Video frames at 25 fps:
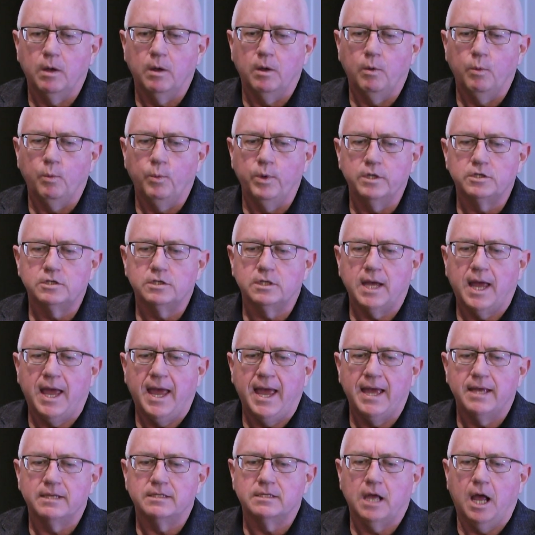which
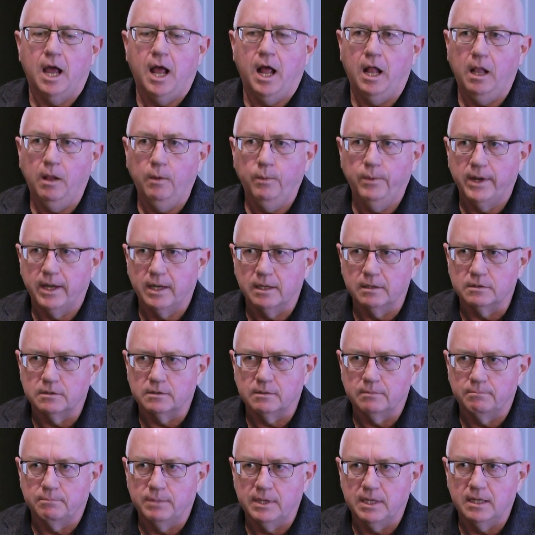has always
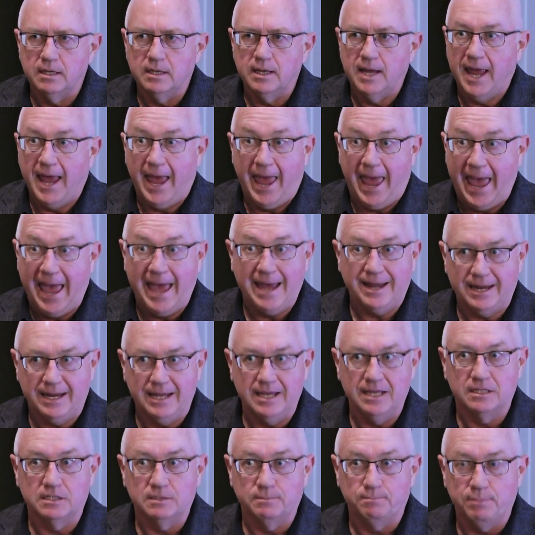been at
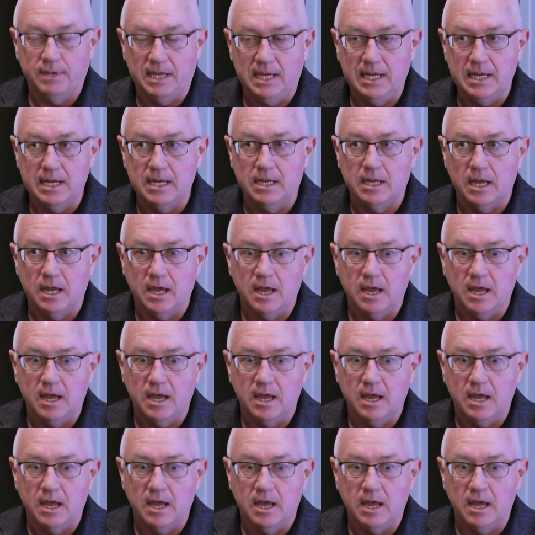its peak,